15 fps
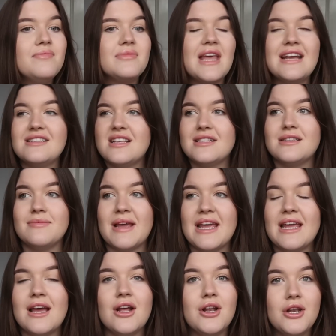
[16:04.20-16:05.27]
They said to
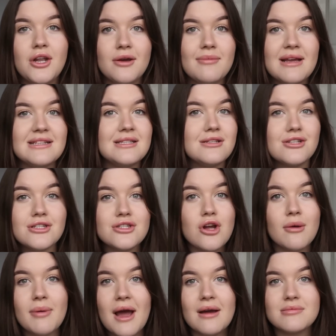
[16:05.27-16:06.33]
me, look Maisie, just
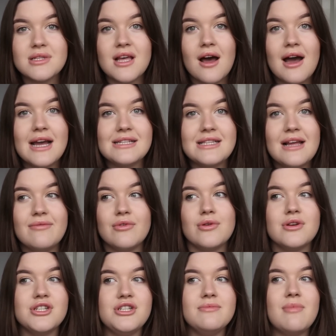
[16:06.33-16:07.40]
top it up to the highest level
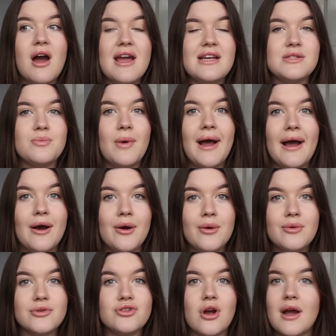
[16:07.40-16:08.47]
because you might as
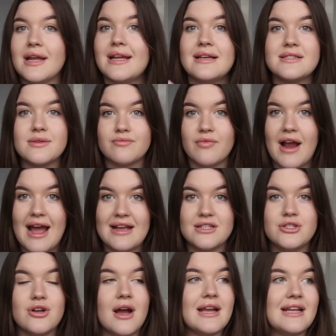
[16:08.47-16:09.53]
well try and get some
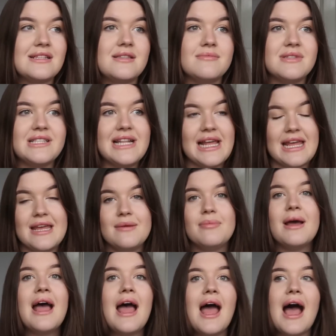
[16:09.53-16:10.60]
rest, try and get some sleep,
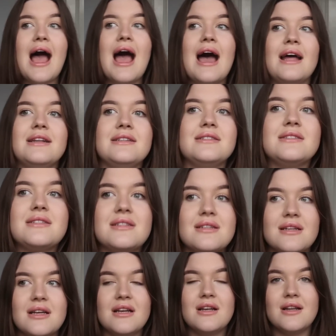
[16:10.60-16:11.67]

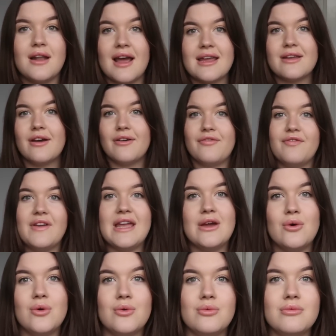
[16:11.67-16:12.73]
and like
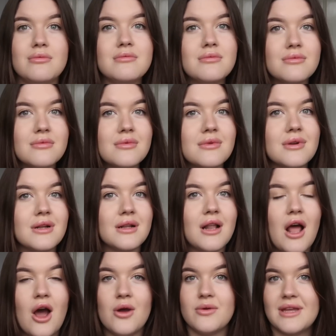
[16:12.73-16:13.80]
feel
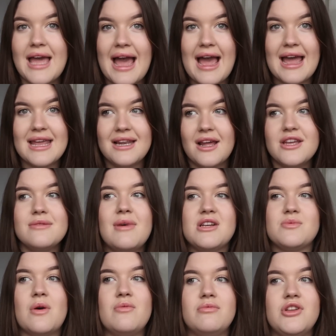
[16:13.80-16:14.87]
okay. Like you might
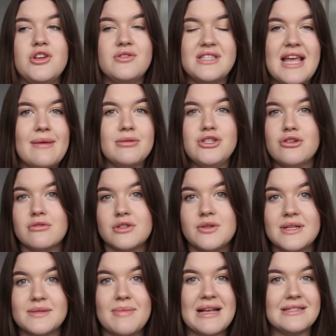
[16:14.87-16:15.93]
as well use the epidural
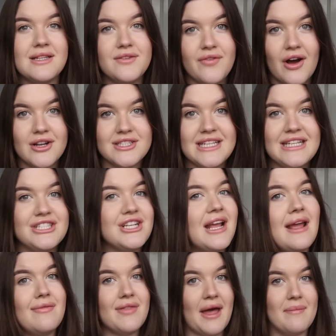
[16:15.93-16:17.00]
to its best advantage,
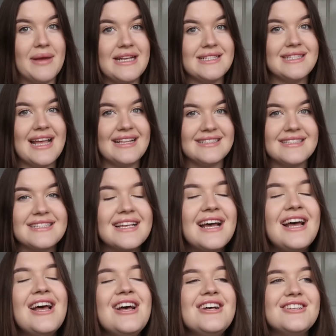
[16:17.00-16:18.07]
if that makes sense.
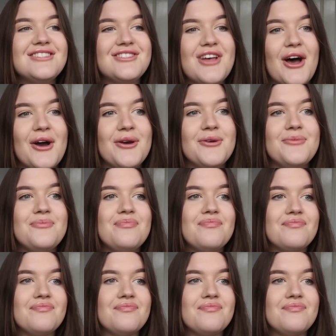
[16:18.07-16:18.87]
So